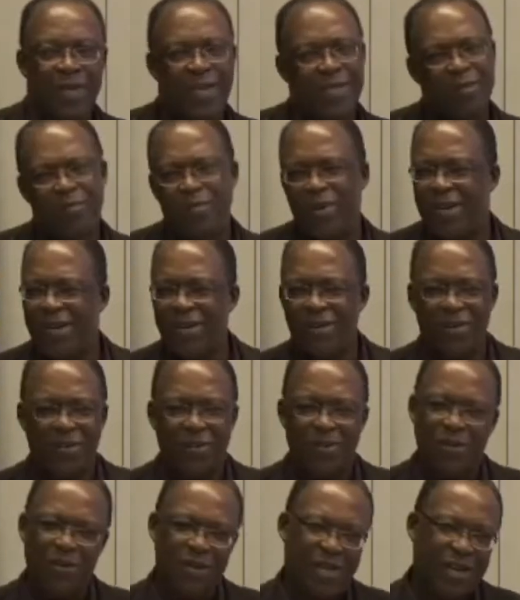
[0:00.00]
It's better not
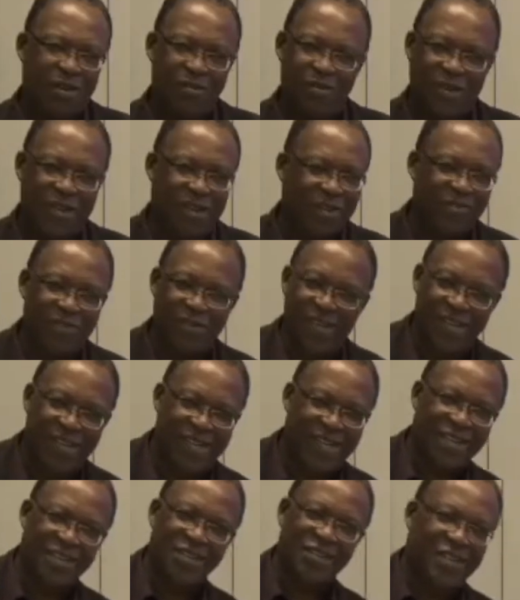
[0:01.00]
to look at what I've
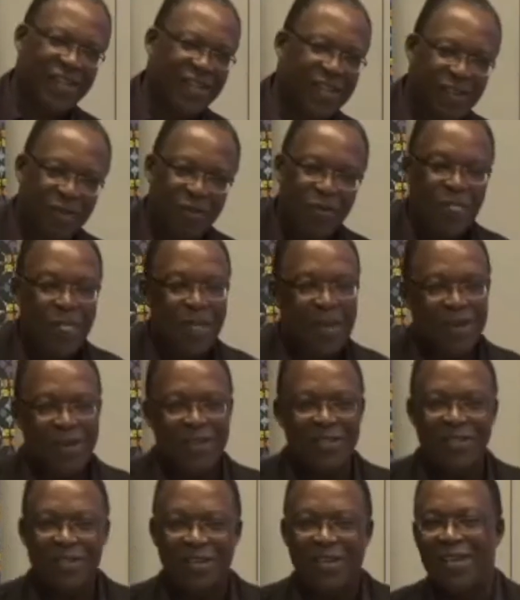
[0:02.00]
written, actually,
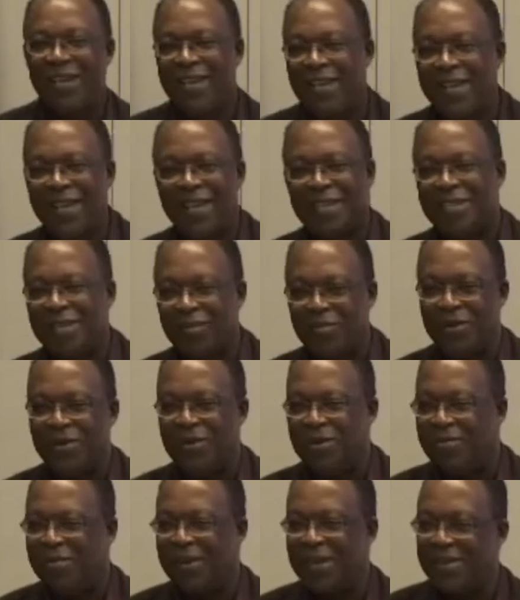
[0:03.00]
because you're going to hear some
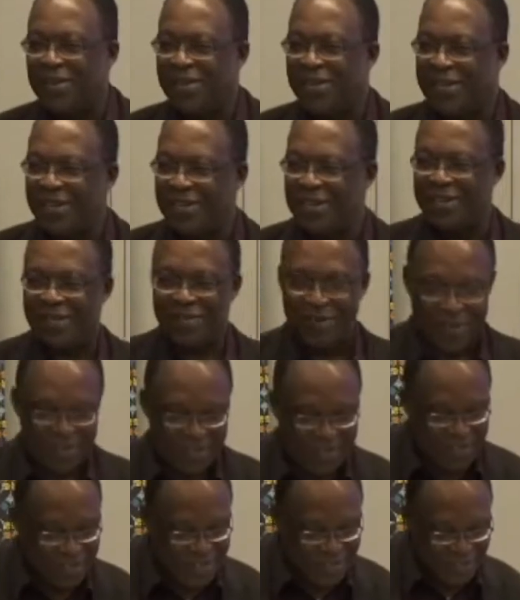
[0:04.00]
good recordings of
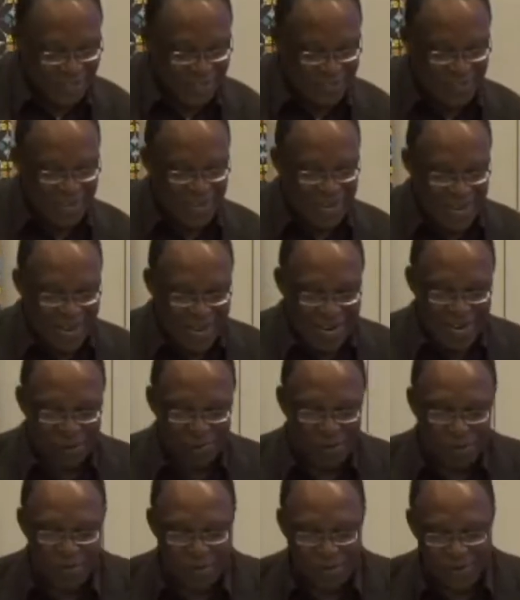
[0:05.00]
these things, and I
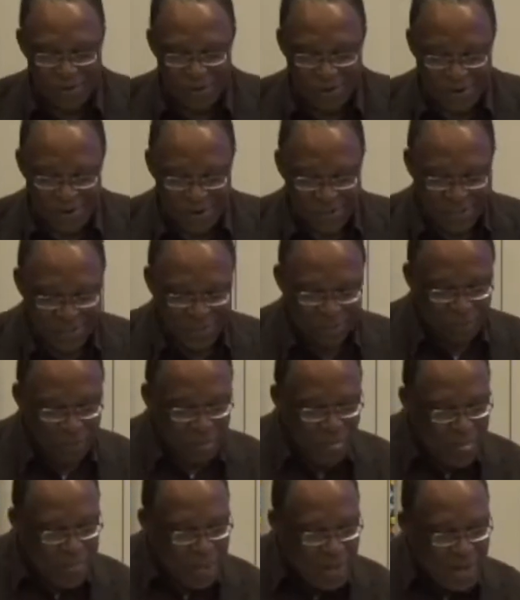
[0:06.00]
may be wrong.
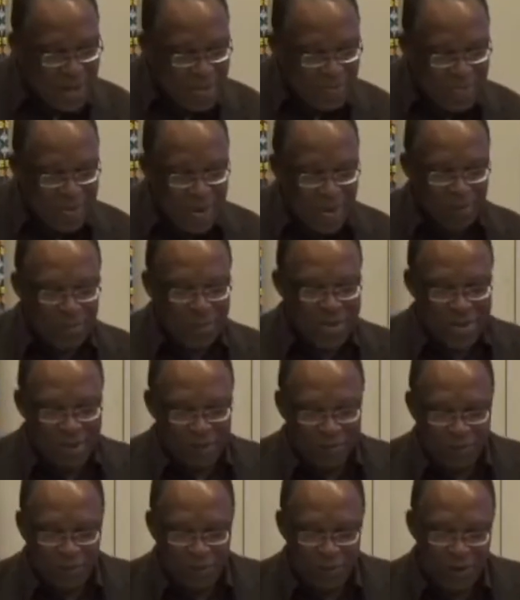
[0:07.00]

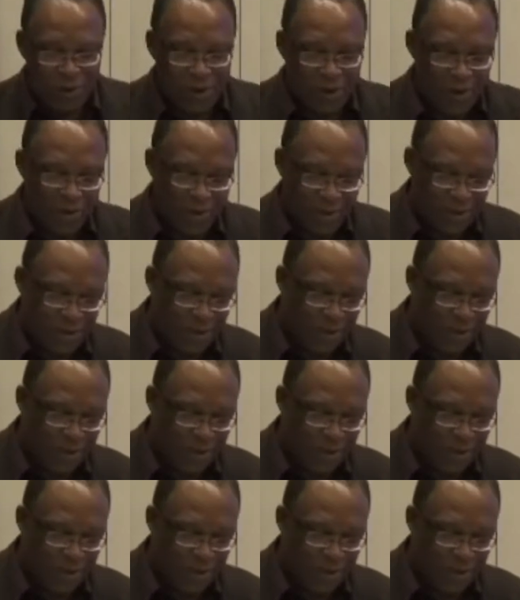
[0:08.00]
Timeline 4.